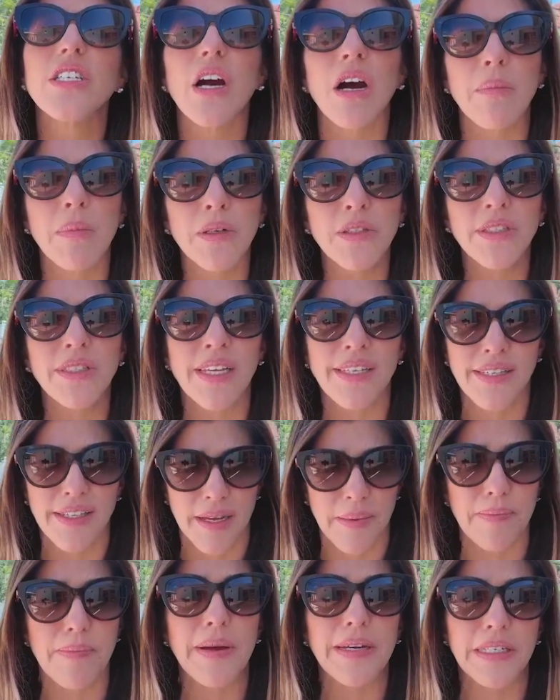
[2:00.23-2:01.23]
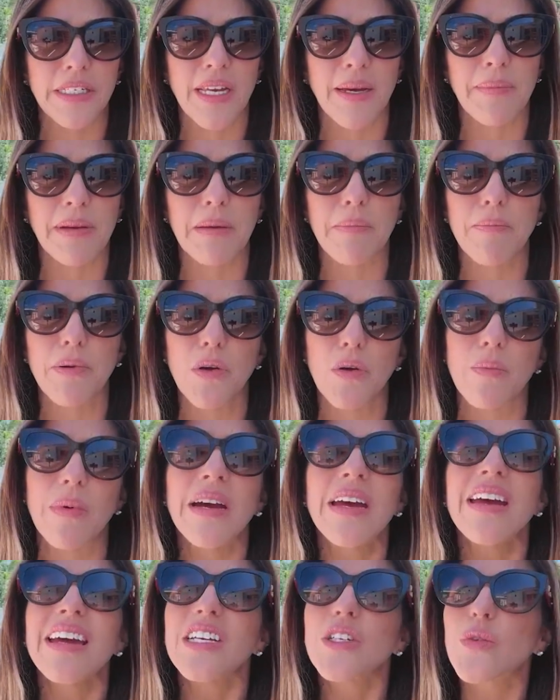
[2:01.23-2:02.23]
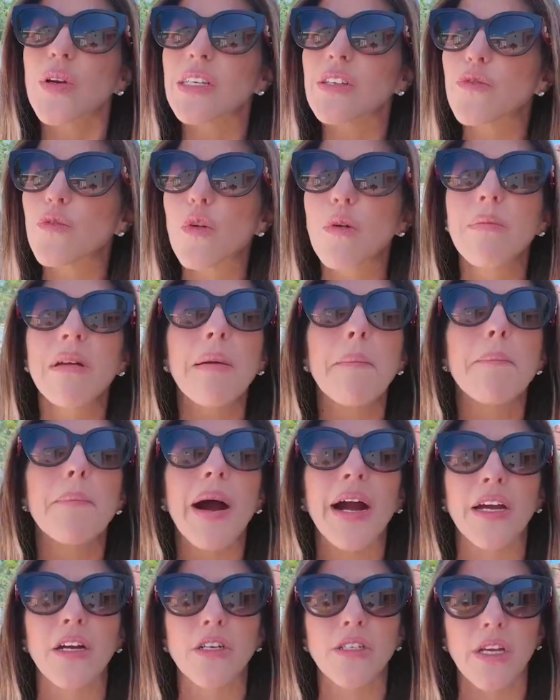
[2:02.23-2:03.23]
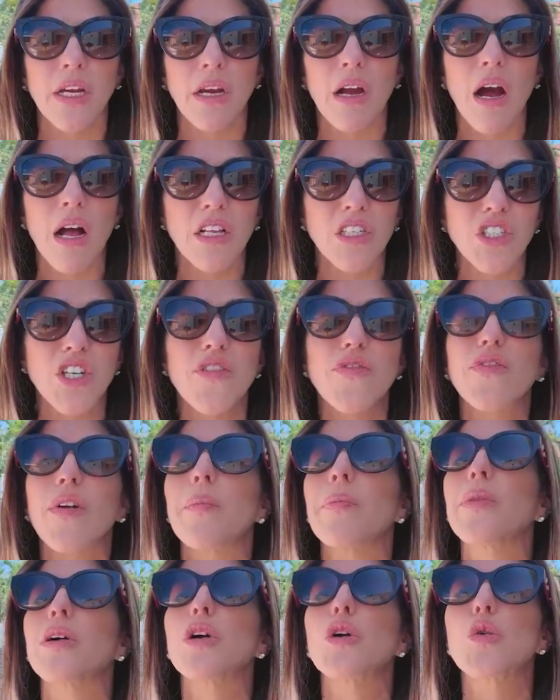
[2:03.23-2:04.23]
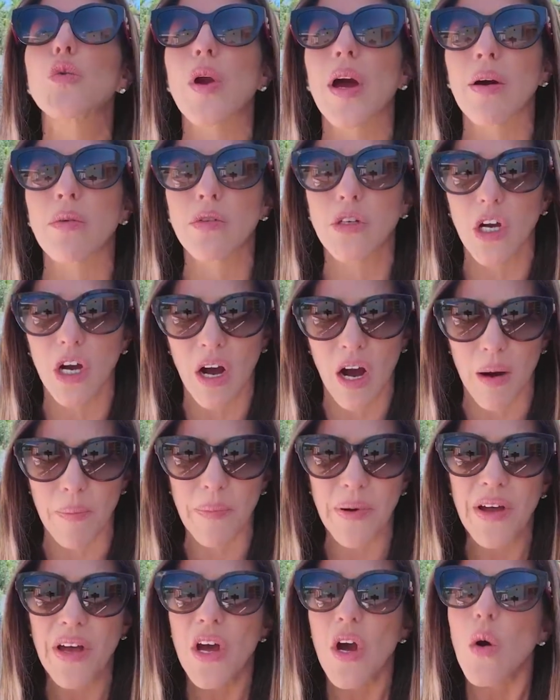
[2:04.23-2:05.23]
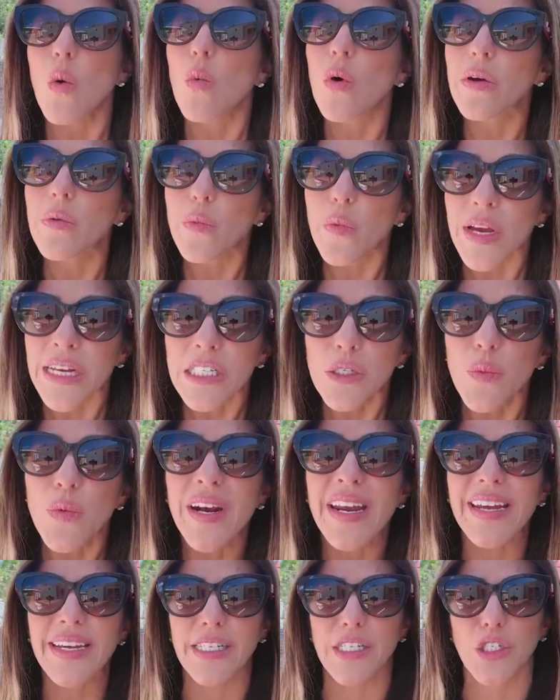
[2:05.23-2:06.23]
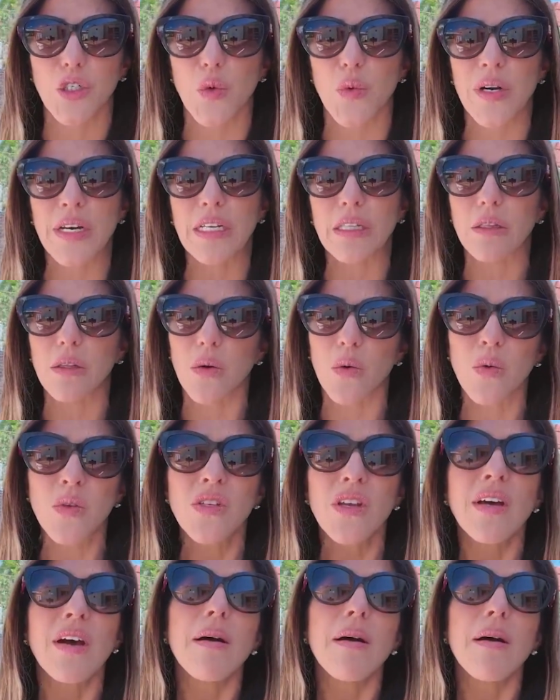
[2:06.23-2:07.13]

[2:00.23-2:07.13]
doubled since the pandemic boom, transforming buyer psychology from the ground up. When rates were at historic lows,